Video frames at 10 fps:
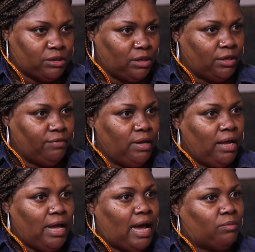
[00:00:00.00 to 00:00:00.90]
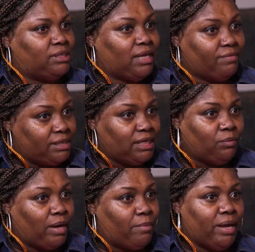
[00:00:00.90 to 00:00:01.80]
love. I was 17
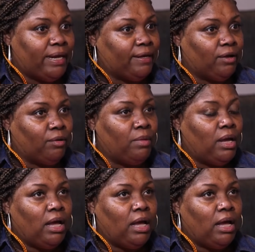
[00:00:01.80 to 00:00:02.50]
when I met him.